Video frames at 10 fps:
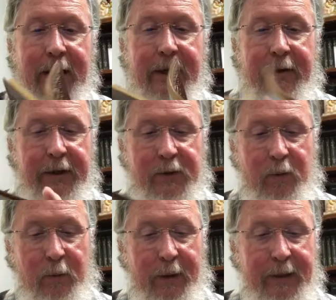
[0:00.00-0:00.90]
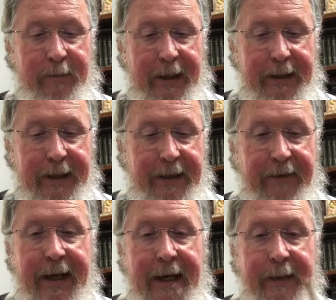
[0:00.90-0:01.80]
These were written by Dave
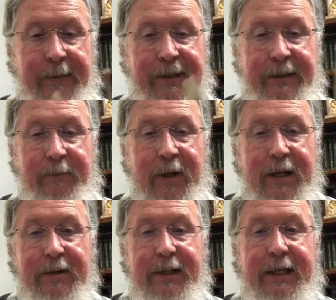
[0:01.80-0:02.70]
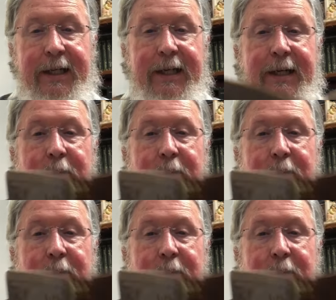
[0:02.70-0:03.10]
Adamson. The key